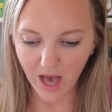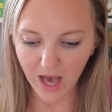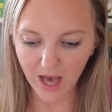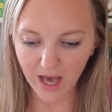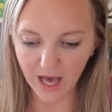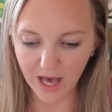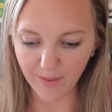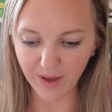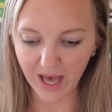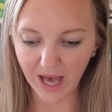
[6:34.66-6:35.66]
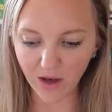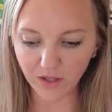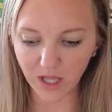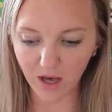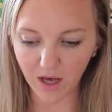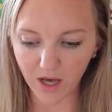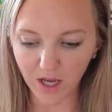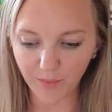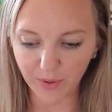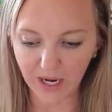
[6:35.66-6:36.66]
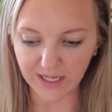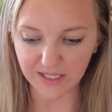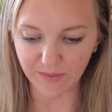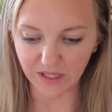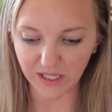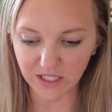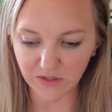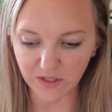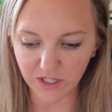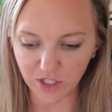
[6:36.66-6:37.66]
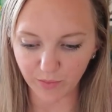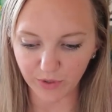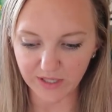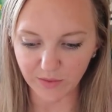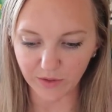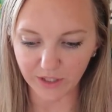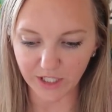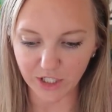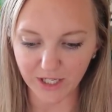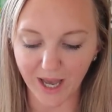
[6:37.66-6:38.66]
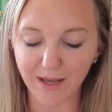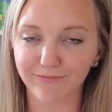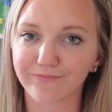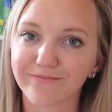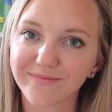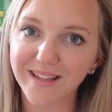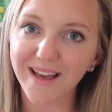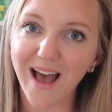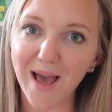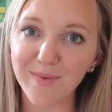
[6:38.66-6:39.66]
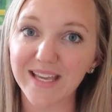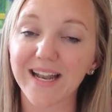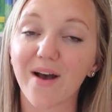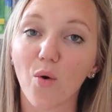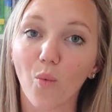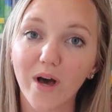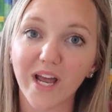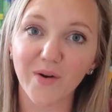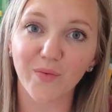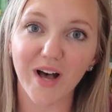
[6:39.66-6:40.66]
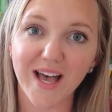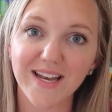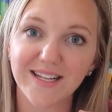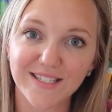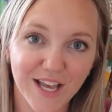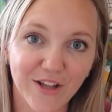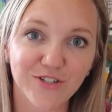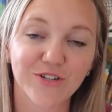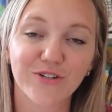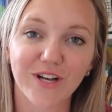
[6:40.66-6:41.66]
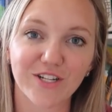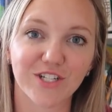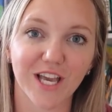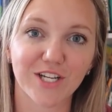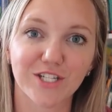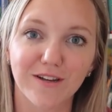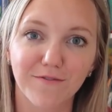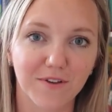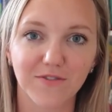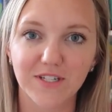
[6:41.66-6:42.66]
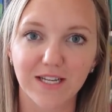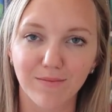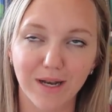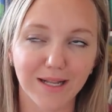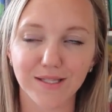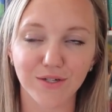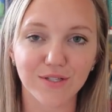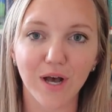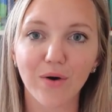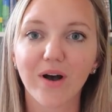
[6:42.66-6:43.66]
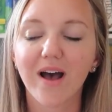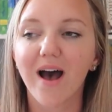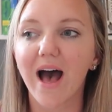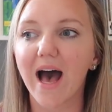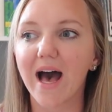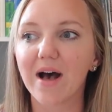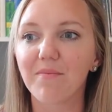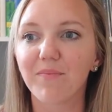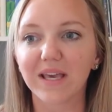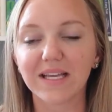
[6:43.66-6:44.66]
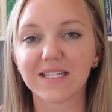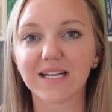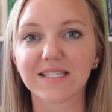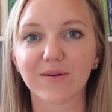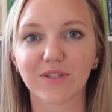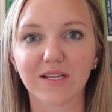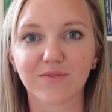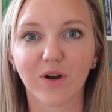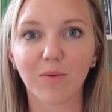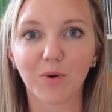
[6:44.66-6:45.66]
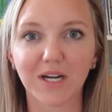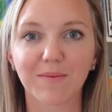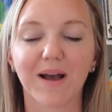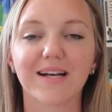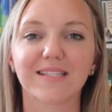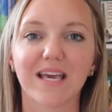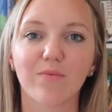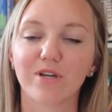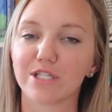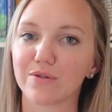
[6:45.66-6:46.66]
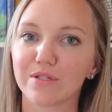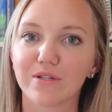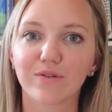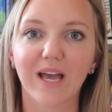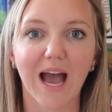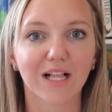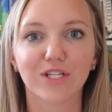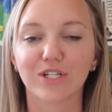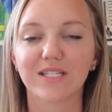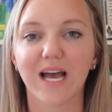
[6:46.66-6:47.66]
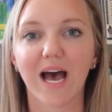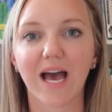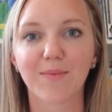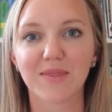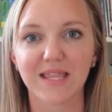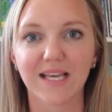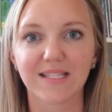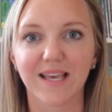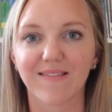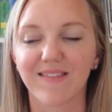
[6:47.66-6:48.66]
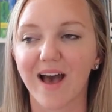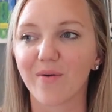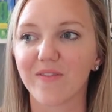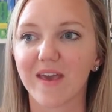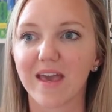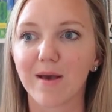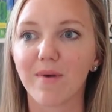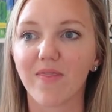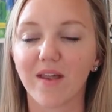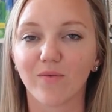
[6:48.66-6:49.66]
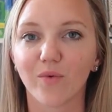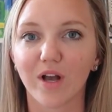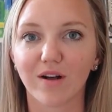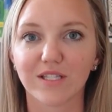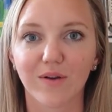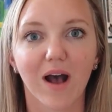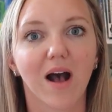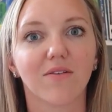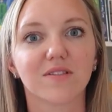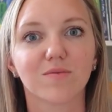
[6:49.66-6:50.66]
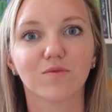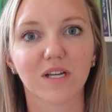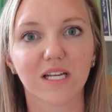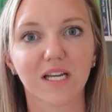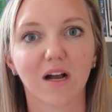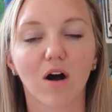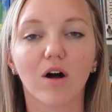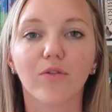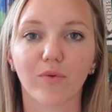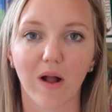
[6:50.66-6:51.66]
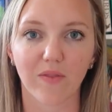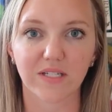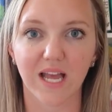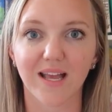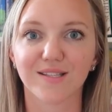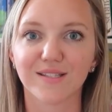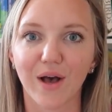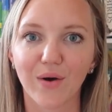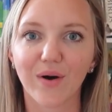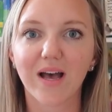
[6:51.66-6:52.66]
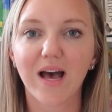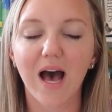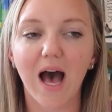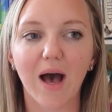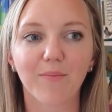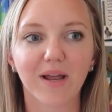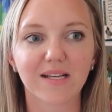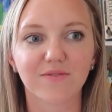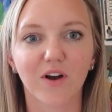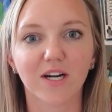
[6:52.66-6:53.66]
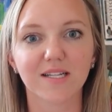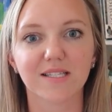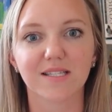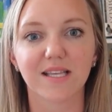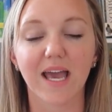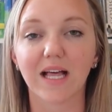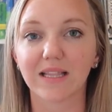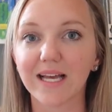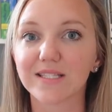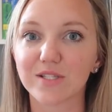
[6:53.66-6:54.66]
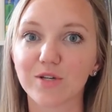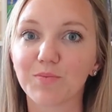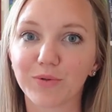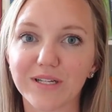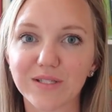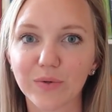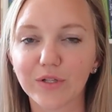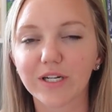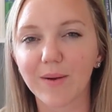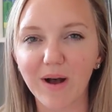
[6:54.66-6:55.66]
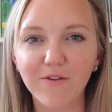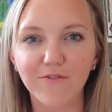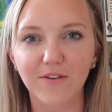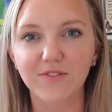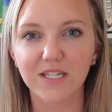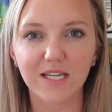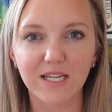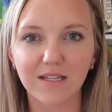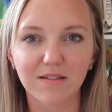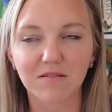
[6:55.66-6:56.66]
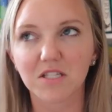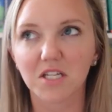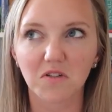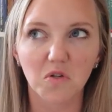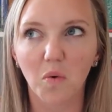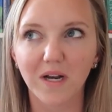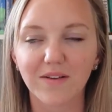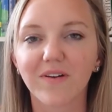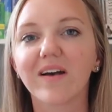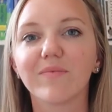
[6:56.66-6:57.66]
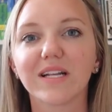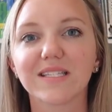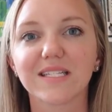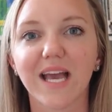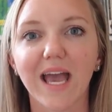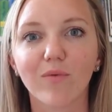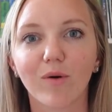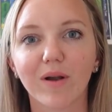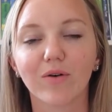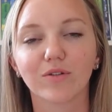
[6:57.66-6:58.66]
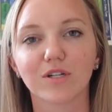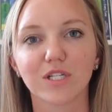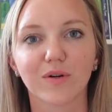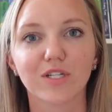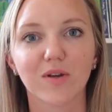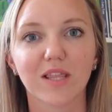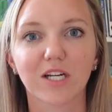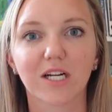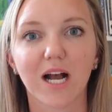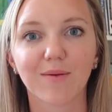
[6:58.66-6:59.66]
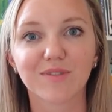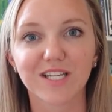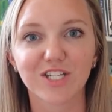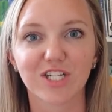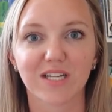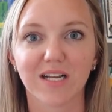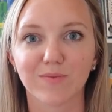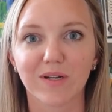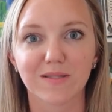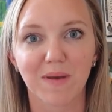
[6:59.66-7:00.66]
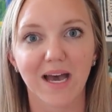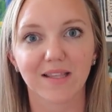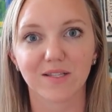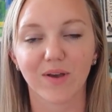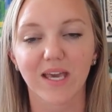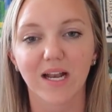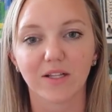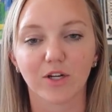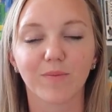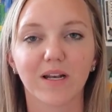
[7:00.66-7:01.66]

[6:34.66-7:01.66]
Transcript: Um, how long approximately do you teach your preschooler each day? I mean, one-on-one -on -one intentional education, 15 minutes or so. Um, but he does sit with us for our morning basket and we do do calendar time and things like that with him. And then we also have some reading all throughout the day. So, uh, but as far as saying let's do preschooler, about 15 to 25 minutes a day while my older two are doing their um, teaching textbooks math. So I get a little